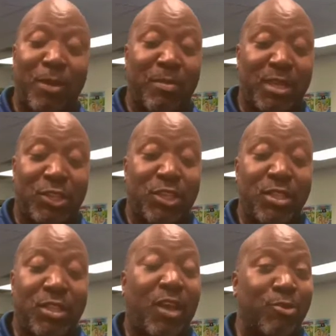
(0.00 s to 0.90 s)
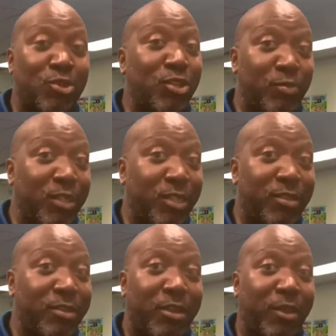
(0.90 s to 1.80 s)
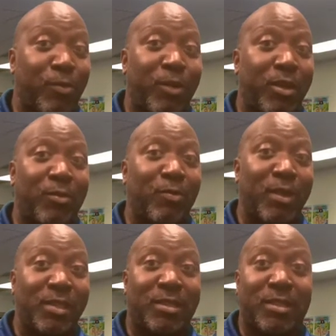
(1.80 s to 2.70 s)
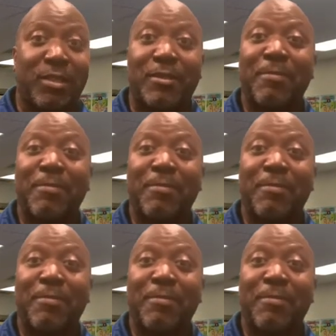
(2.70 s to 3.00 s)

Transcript: but she thought she was good at running races.